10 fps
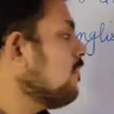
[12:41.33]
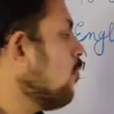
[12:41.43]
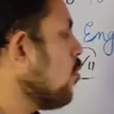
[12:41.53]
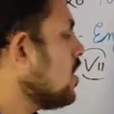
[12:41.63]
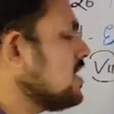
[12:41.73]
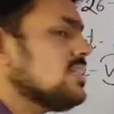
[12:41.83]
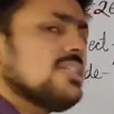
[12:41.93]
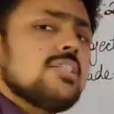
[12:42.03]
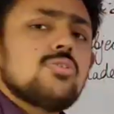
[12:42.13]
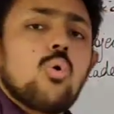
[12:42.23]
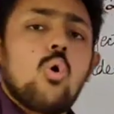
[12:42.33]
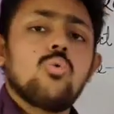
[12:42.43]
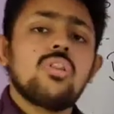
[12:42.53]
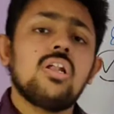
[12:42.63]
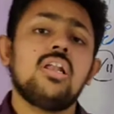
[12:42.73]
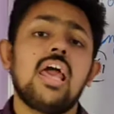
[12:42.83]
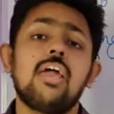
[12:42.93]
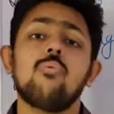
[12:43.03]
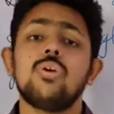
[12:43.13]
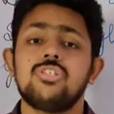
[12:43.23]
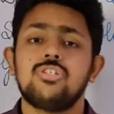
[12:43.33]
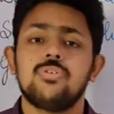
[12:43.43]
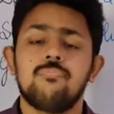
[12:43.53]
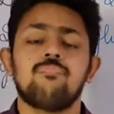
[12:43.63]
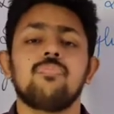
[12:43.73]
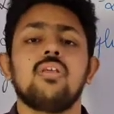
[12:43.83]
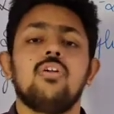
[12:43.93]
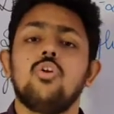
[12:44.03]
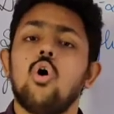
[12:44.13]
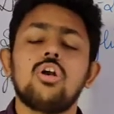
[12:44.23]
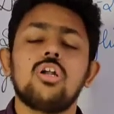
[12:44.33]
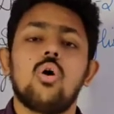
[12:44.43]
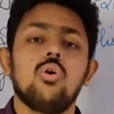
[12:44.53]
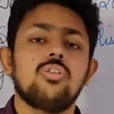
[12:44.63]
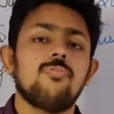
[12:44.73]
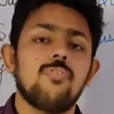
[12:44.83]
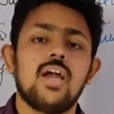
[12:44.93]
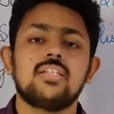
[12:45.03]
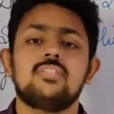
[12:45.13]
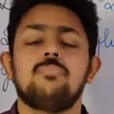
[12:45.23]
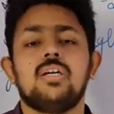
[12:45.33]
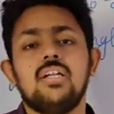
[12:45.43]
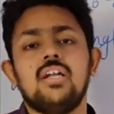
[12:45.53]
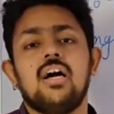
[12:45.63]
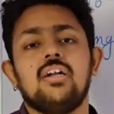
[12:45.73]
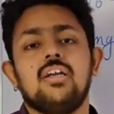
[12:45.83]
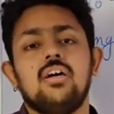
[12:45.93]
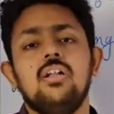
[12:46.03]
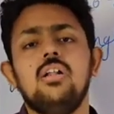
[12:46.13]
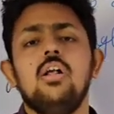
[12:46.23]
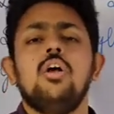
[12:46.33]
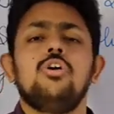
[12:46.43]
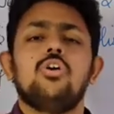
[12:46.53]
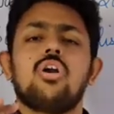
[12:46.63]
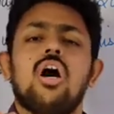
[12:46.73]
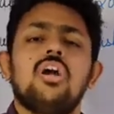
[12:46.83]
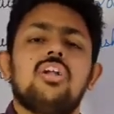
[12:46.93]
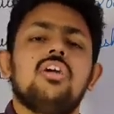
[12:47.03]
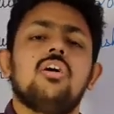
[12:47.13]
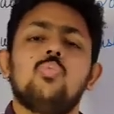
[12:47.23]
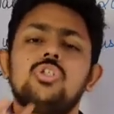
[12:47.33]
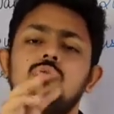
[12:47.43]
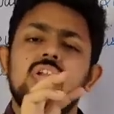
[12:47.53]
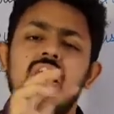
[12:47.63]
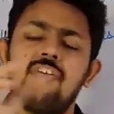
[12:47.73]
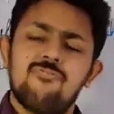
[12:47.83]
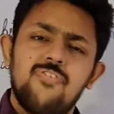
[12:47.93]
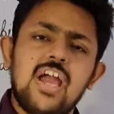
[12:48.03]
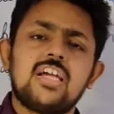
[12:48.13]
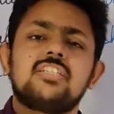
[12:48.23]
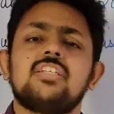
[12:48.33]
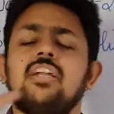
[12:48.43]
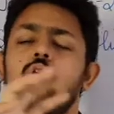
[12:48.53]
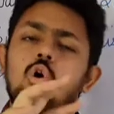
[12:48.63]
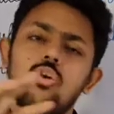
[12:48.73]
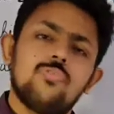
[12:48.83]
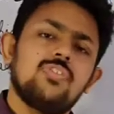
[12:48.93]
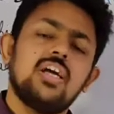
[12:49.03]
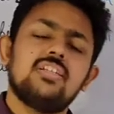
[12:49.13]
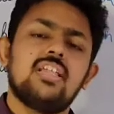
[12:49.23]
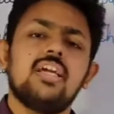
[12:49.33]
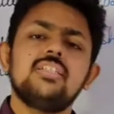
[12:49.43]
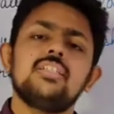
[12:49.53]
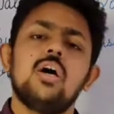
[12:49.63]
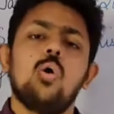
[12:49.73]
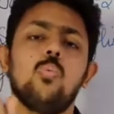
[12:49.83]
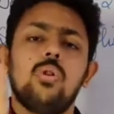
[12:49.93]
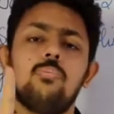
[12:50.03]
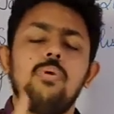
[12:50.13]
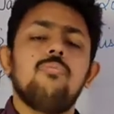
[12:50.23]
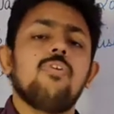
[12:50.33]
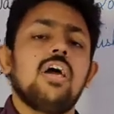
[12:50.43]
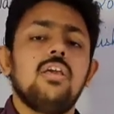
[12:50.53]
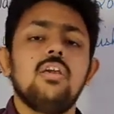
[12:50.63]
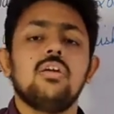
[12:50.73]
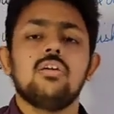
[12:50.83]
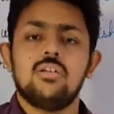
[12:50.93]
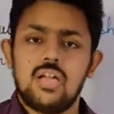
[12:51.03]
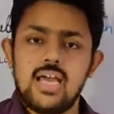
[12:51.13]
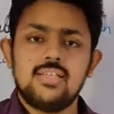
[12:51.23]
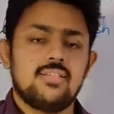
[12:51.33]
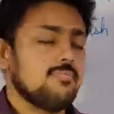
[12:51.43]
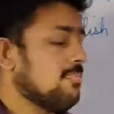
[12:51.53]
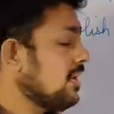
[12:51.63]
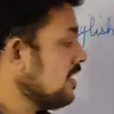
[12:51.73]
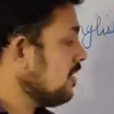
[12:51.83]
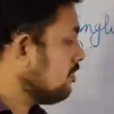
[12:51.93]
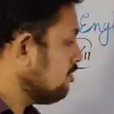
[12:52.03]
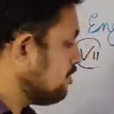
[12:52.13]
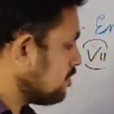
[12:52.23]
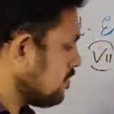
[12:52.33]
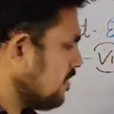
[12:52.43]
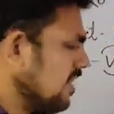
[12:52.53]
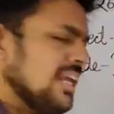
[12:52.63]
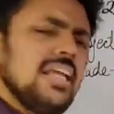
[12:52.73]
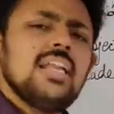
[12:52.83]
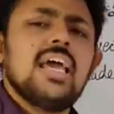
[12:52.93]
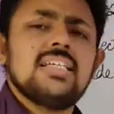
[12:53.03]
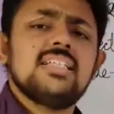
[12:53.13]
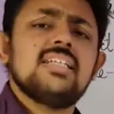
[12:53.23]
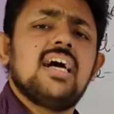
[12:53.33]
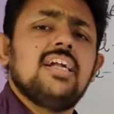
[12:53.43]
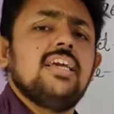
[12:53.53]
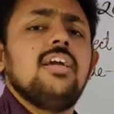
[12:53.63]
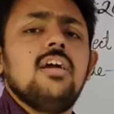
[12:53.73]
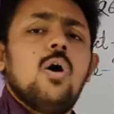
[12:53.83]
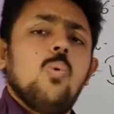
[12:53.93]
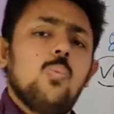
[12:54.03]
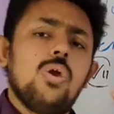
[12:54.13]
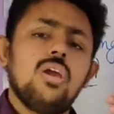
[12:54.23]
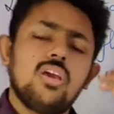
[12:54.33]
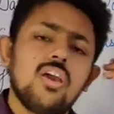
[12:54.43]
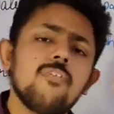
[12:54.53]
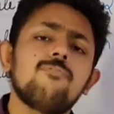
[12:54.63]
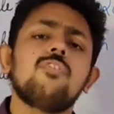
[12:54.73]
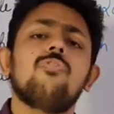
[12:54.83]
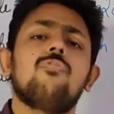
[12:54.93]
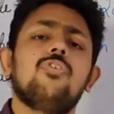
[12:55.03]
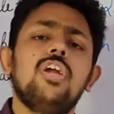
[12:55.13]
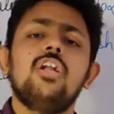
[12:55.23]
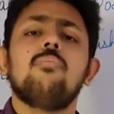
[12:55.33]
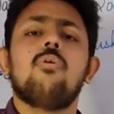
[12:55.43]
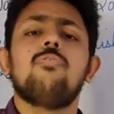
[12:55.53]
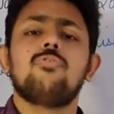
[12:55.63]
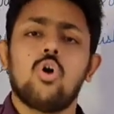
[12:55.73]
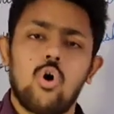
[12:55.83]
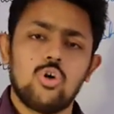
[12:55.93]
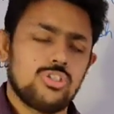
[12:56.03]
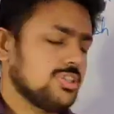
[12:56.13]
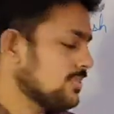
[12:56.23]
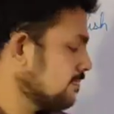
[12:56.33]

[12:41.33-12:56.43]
Focus is on the language, not on the facts. But in article, your article which will have facts and all of that things will be very nice. But in essay writing, we give the freedom of thoughts.